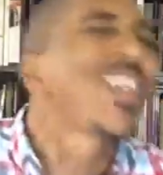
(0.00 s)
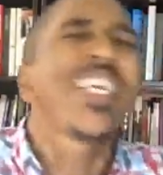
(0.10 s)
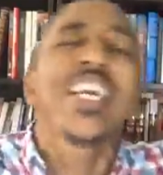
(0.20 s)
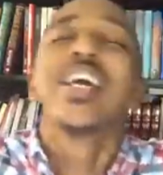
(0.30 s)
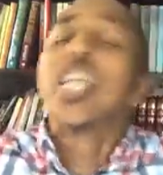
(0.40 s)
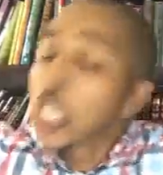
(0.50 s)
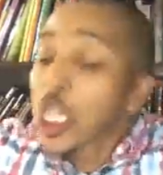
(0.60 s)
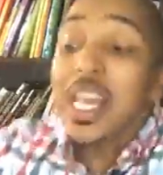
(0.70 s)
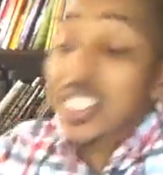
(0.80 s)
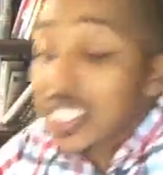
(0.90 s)
She,
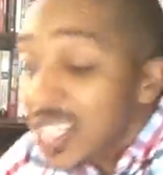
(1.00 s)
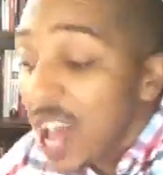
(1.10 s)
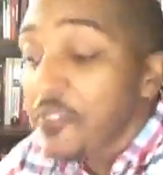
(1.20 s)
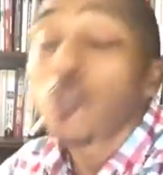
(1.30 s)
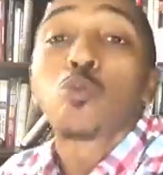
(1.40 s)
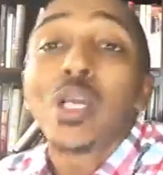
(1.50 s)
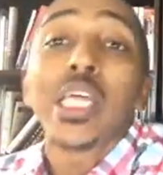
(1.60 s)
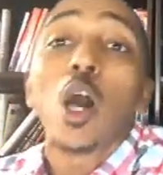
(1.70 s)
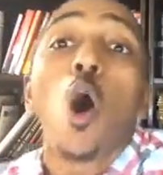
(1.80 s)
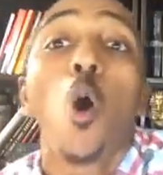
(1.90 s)
she's never
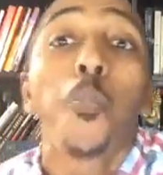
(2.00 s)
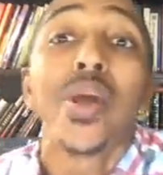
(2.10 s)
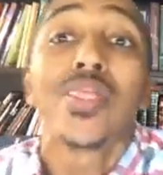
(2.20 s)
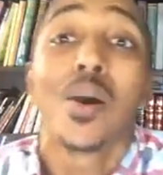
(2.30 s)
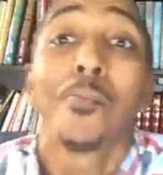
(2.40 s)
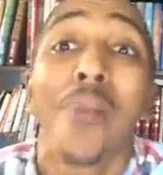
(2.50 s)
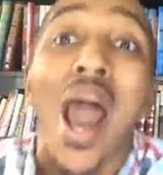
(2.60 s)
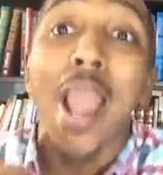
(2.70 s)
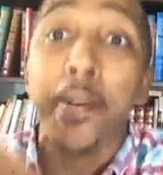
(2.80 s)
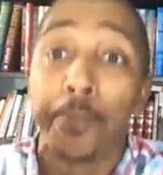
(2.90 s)
really opened the
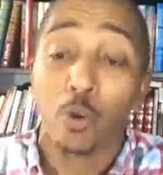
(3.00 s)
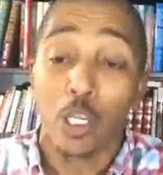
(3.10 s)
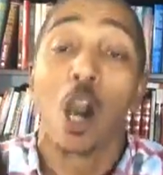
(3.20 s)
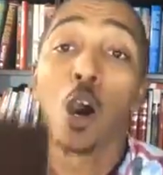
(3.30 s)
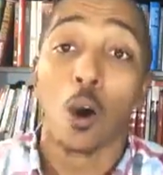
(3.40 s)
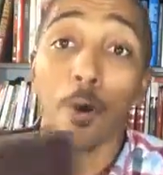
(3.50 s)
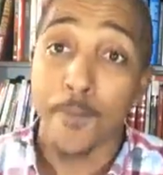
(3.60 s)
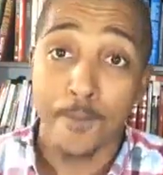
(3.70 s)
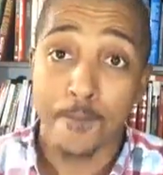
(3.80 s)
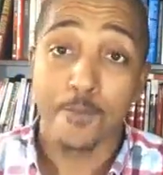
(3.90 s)
Bible,
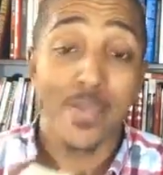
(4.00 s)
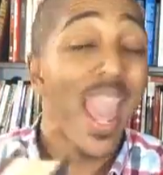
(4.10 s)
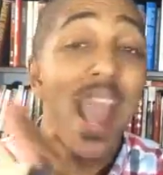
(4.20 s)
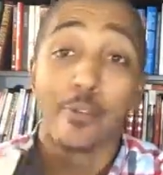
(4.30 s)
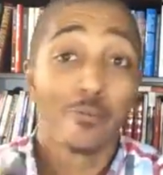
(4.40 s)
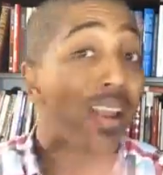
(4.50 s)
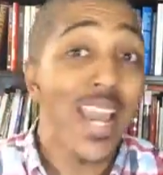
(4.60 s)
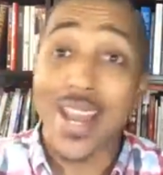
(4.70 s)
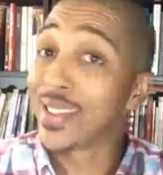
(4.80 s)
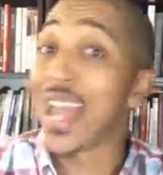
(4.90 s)
y'all, and
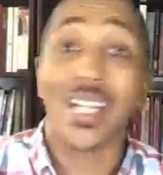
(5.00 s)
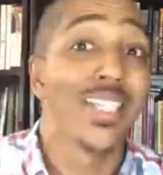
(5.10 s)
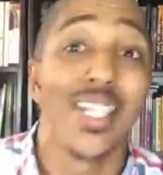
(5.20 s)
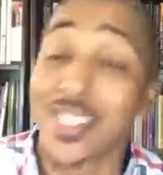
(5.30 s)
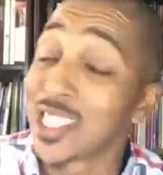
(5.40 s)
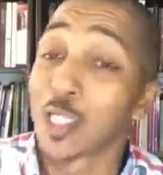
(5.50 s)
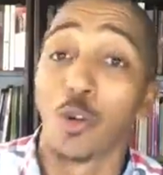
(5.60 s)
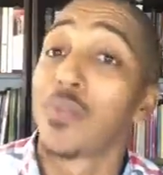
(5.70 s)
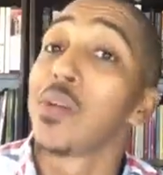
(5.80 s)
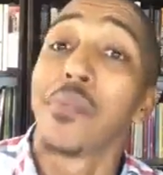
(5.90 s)
read like Genesis to
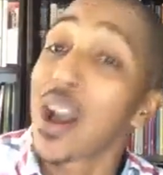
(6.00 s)
Revelation.